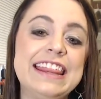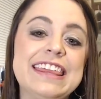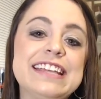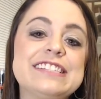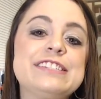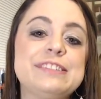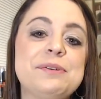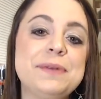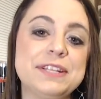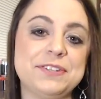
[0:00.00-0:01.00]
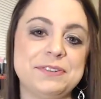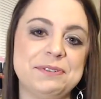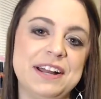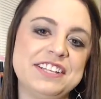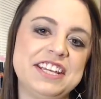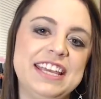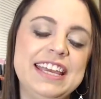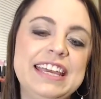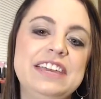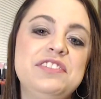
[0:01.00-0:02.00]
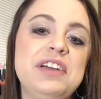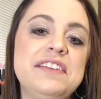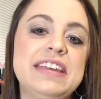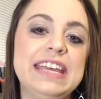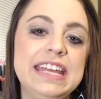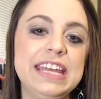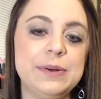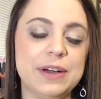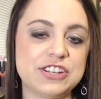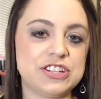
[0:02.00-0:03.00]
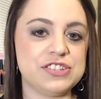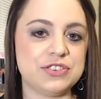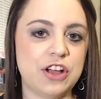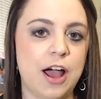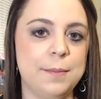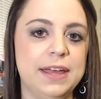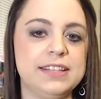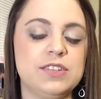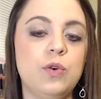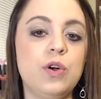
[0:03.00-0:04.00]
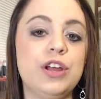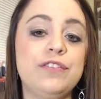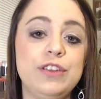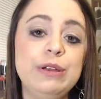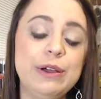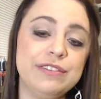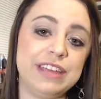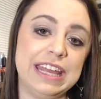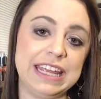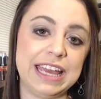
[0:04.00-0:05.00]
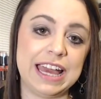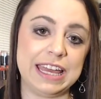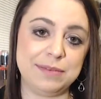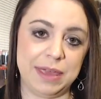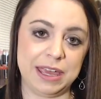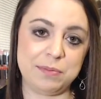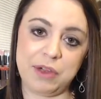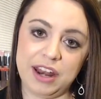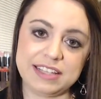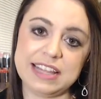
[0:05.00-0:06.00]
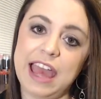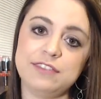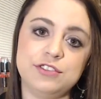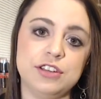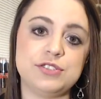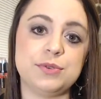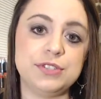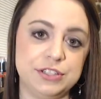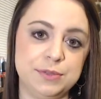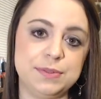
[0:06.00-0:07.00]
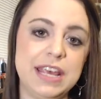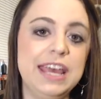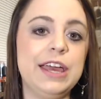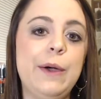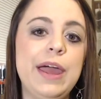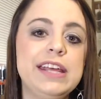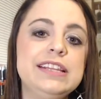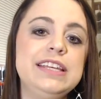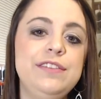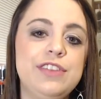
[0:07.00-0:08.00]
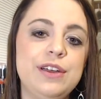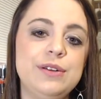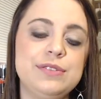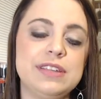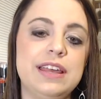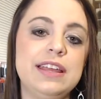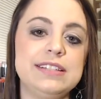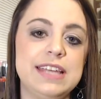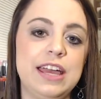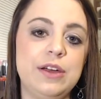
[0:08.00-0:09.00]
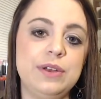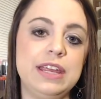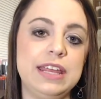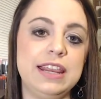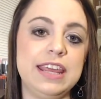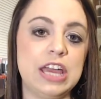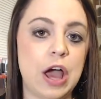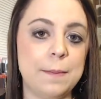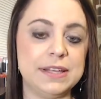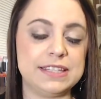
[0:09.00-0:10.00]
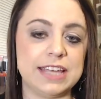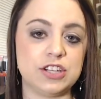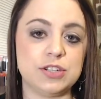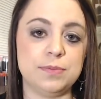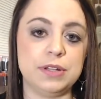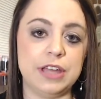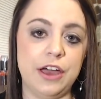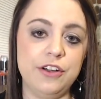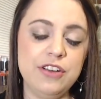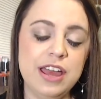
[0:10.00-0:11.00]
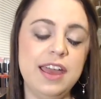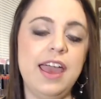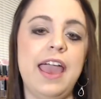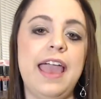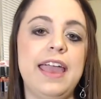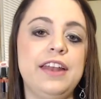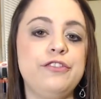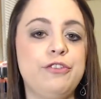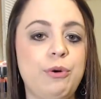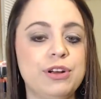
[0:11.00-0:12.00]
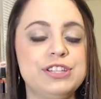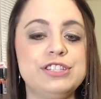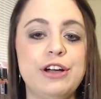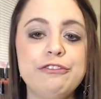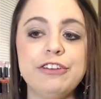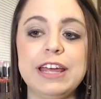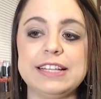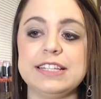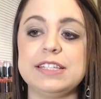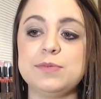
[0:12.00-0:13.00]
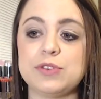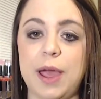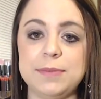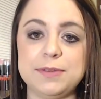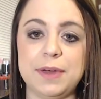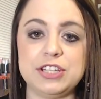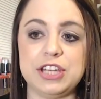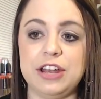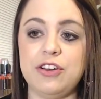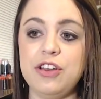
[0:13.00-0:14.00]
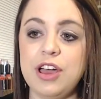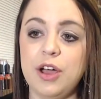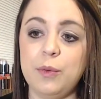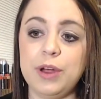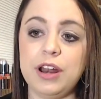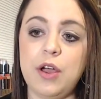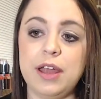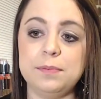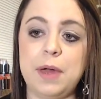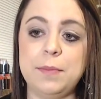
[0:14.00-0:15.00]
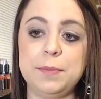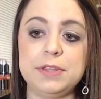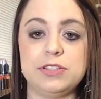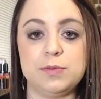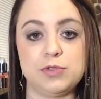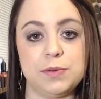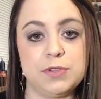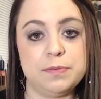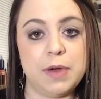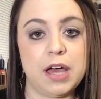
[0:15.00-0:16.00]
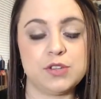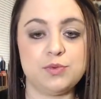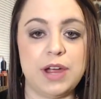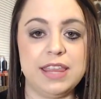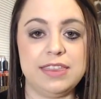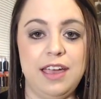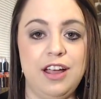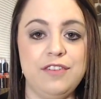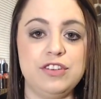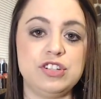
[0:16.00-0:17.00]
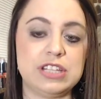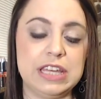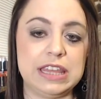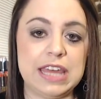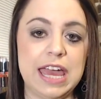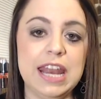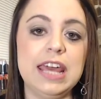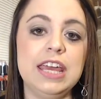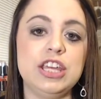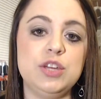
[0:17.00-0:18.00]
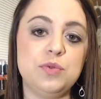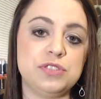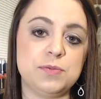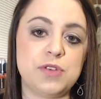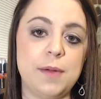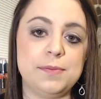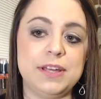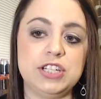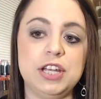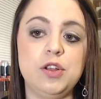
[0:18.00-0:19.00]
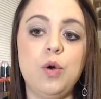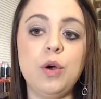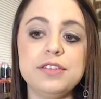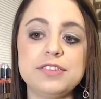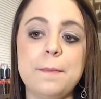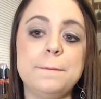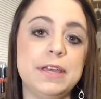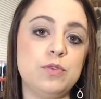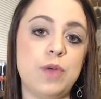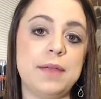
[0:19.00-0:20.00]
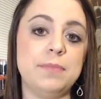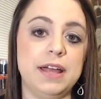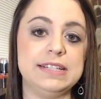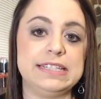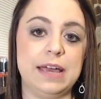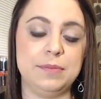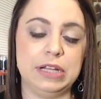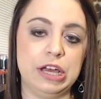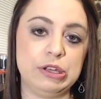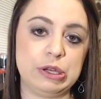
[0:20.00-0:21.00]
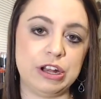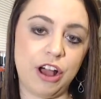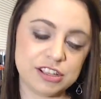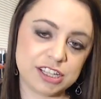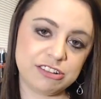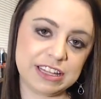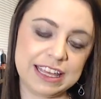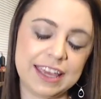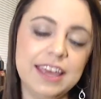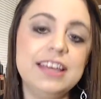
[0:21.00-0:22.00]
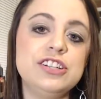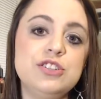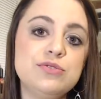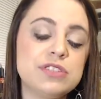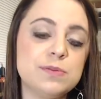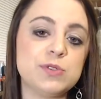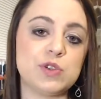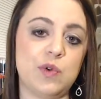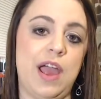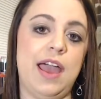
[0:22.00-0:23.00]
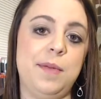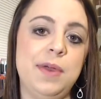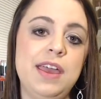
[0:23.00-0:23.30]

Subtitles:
Thanks so much for watching. If you have any questions or comments, or if you know of any high-end makeup products that have drugstore dupes, go ahead and leave those down in the comments section below. And of course, don't forget to subscribe to my channel. We're going to go ahead and I'm going to put the subscription box right there. If you just click that, you will subscribe to my channel, or there's a big red button down below you can also click to subscribe.